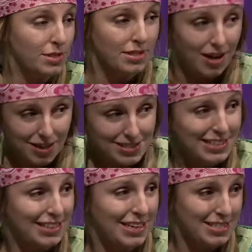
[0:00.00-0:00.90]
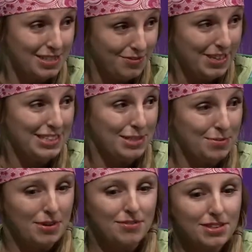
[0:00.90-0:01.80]
not seen as the victim
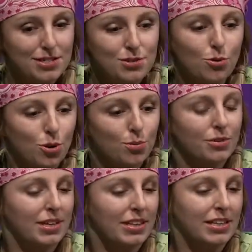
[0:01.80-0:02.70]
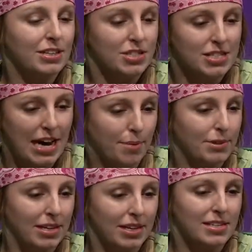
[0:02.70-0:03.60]
of this horrible thing that had just
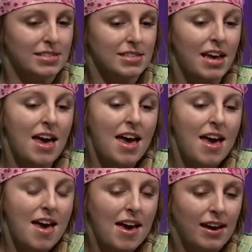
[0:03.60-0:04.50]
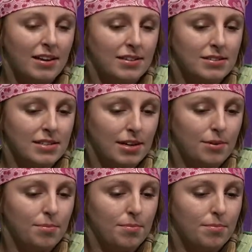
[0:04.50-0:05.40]
happened to us. And
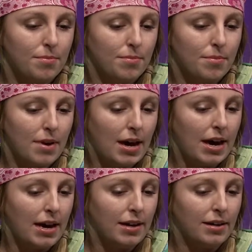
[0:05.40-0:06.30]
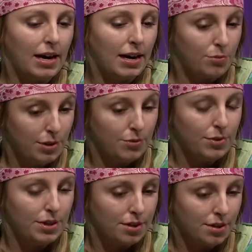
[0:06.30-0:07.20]
I went
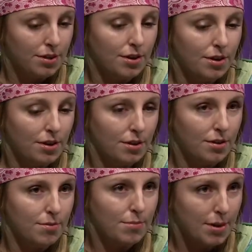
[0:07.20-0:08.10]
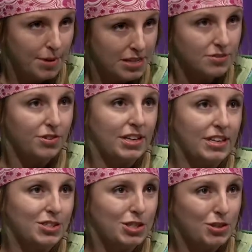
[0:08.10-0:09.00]
with my best friend,
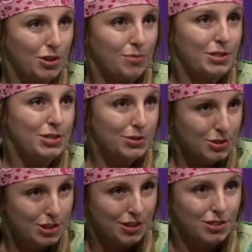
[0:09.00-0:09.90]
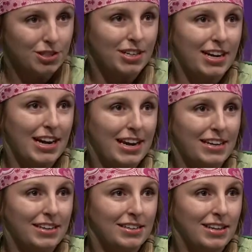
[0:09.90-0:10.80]
and she drove me to the shelter,
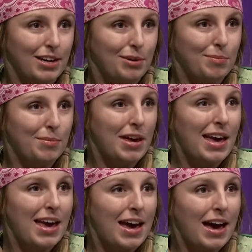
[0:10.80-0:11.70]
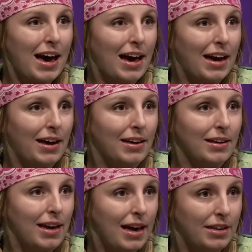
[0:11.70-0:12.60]
and
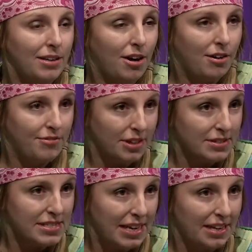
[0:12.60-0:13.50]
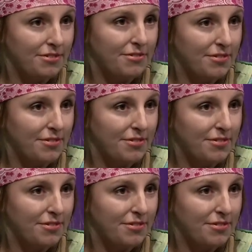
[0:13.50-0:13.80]
I had not felt safe